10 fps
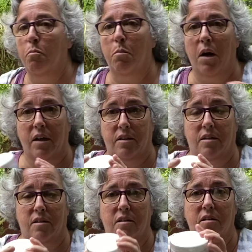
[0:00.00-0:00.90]

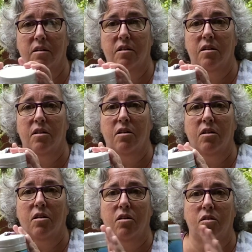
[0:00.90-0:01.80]
must
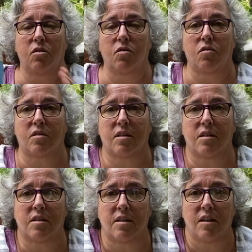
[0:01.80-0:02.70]
use
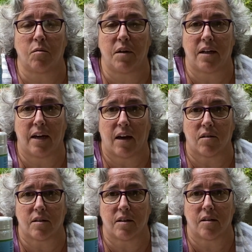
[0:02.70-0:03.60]
seaweed
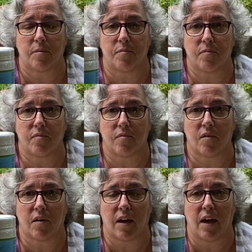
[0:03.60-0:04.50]
calcium.
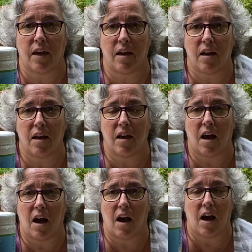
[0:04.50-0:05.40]
Okay,
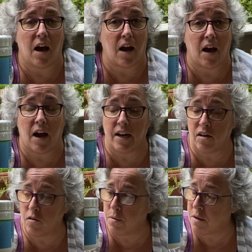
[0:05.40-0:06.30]
I
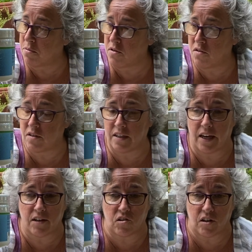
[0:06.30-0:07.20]
know people use the
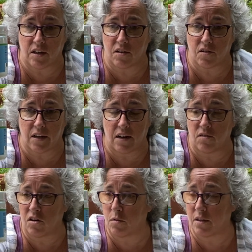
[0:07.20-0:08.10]
eggshells. I
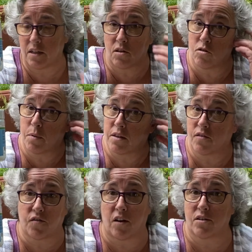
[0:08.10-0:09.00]
don't know what they do about
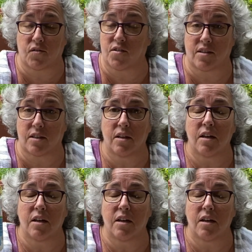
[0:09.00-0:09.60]
the phosphorus